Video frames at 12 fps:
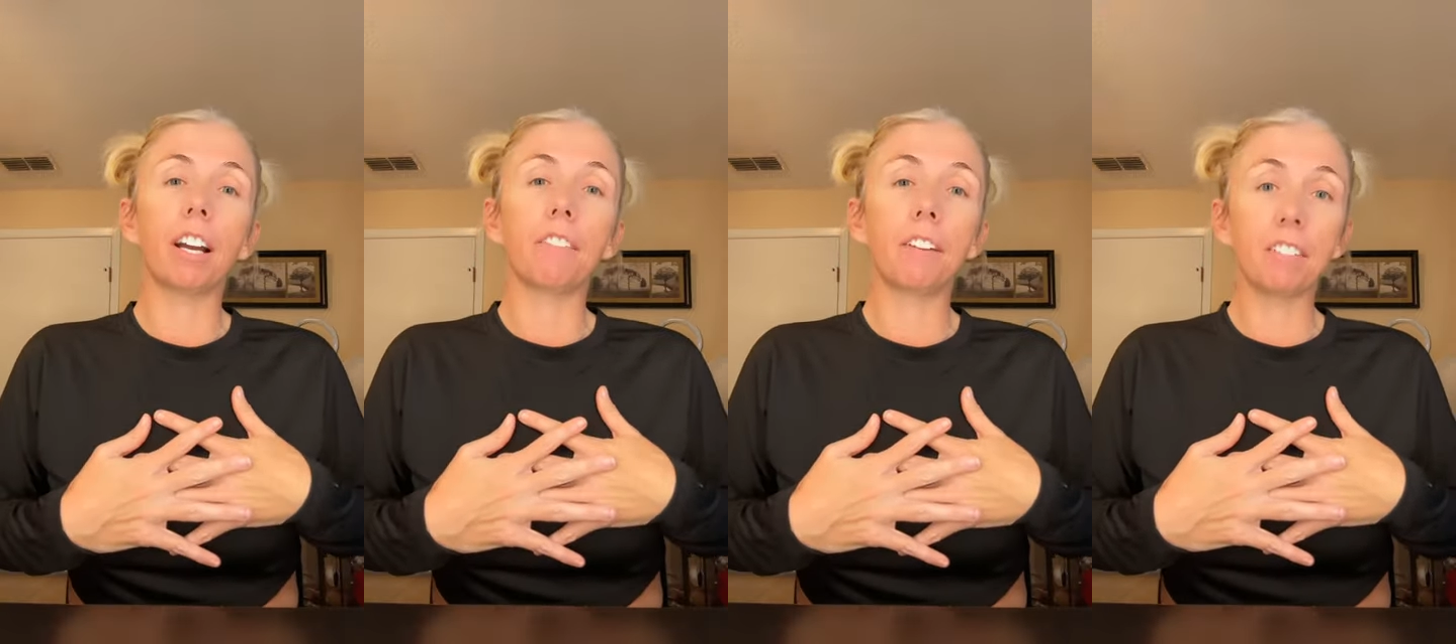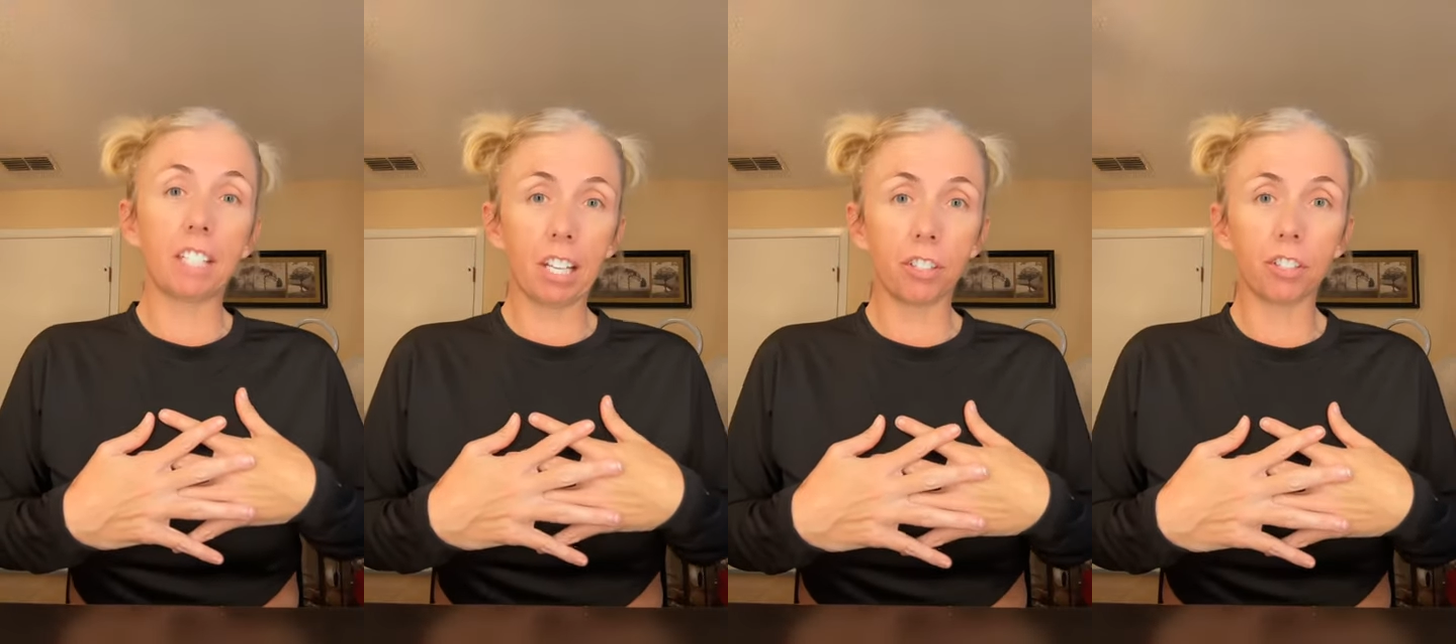a
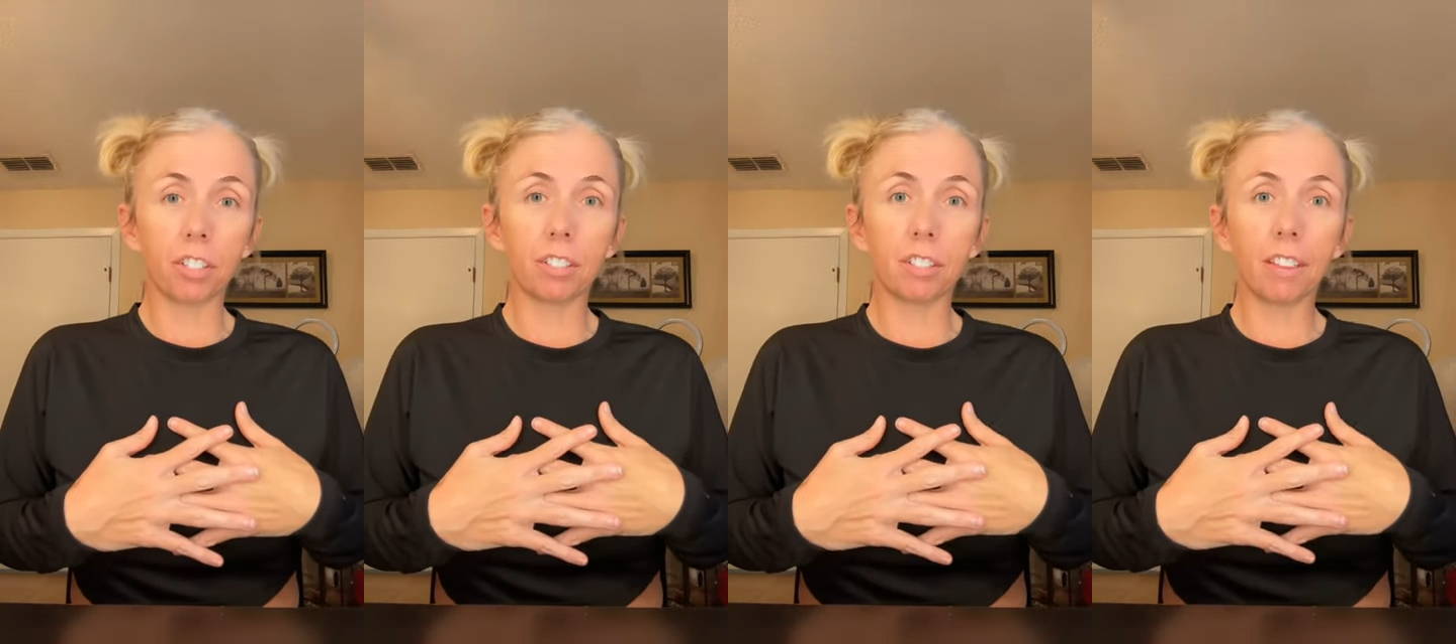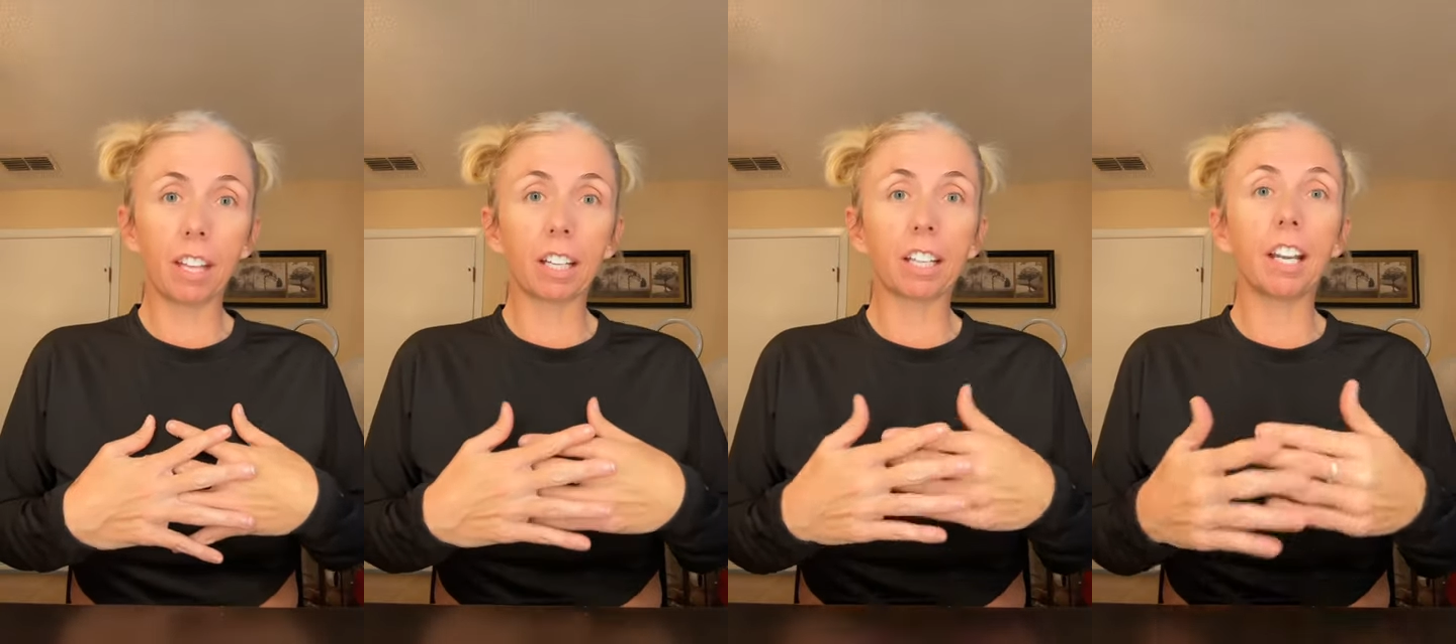foundation
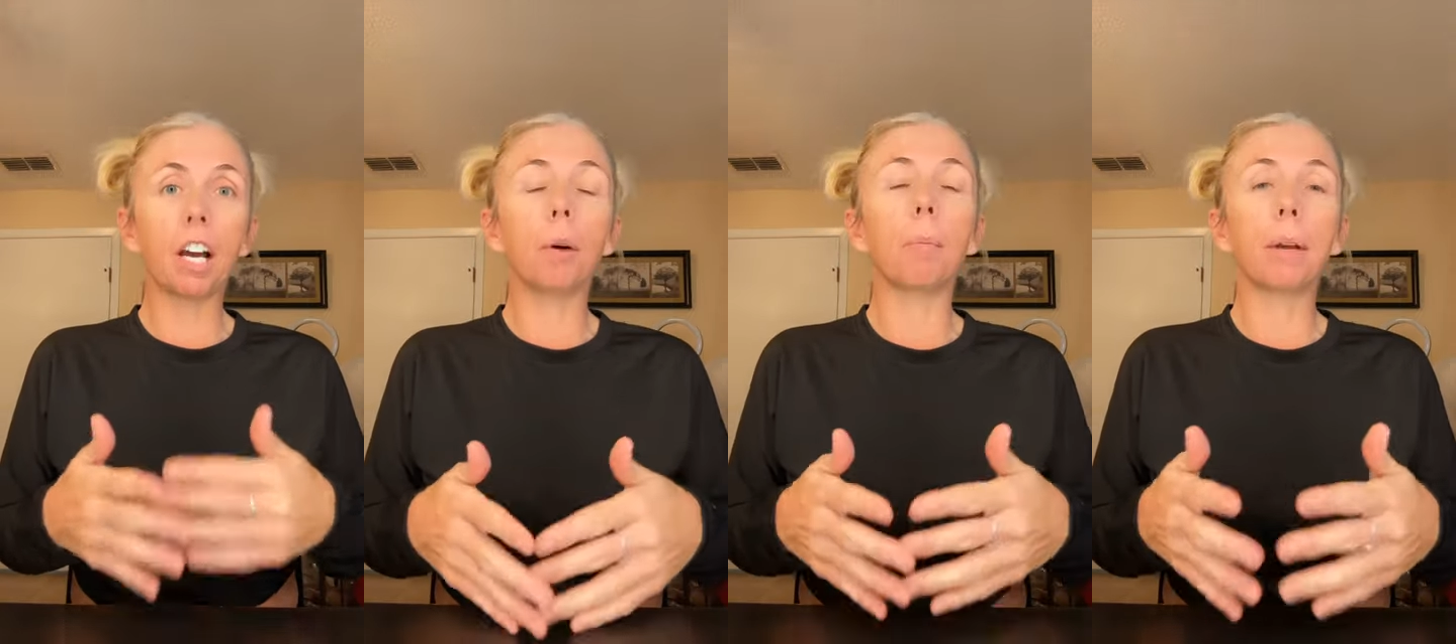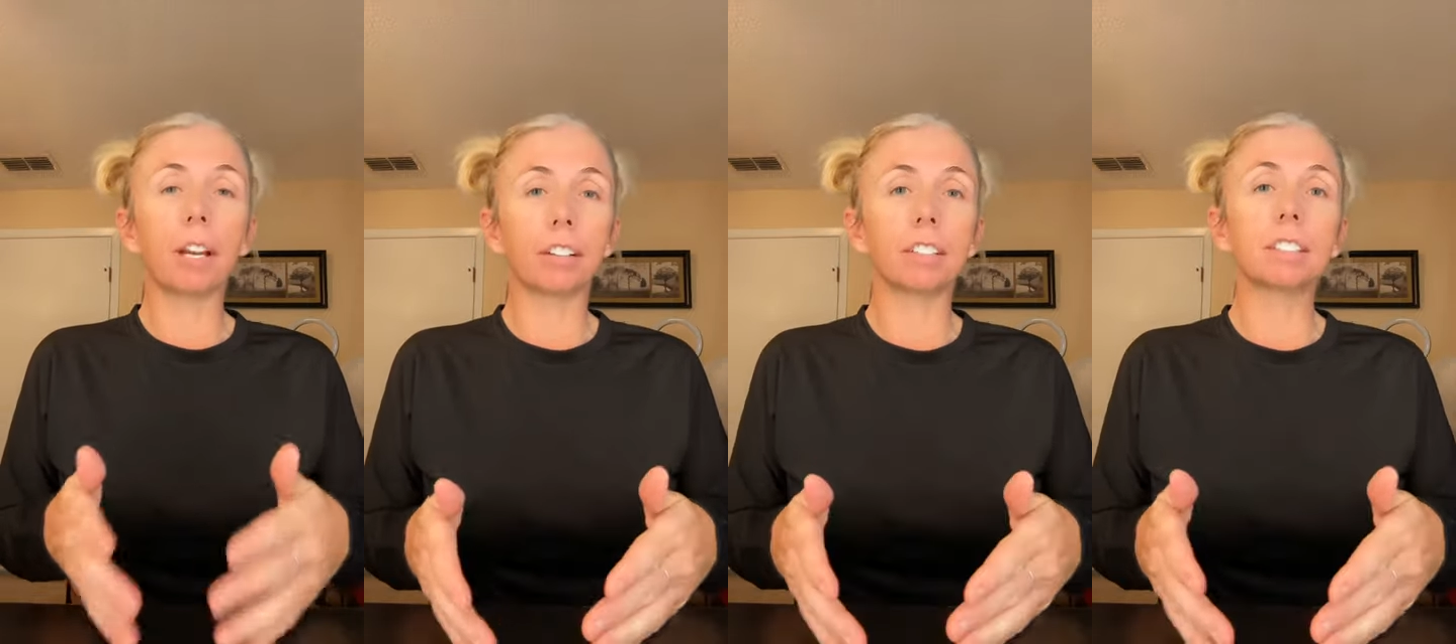that could help
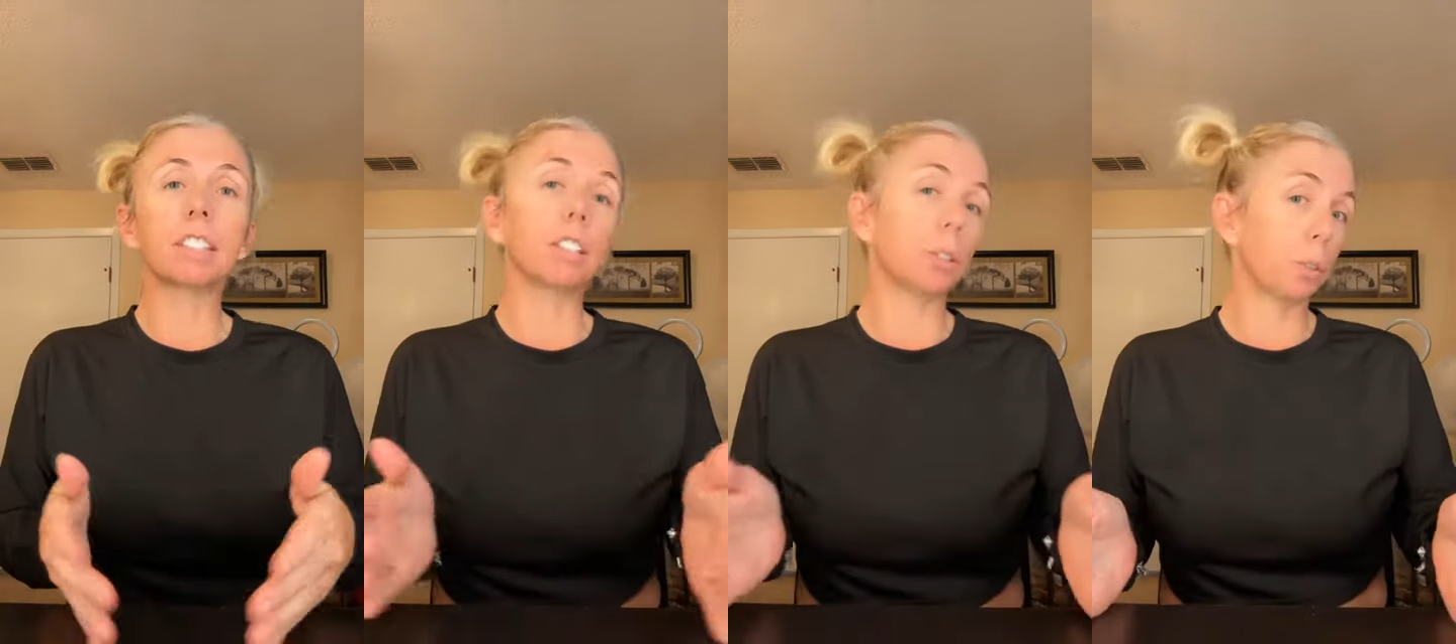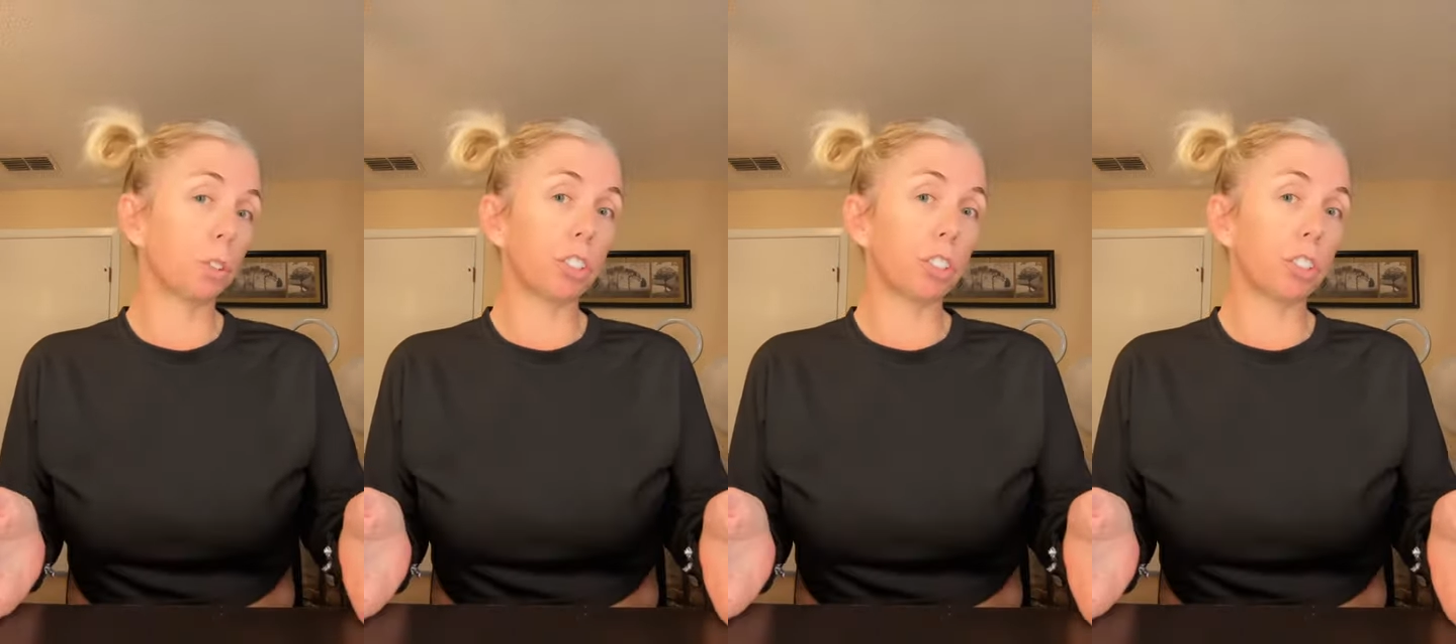parents that lose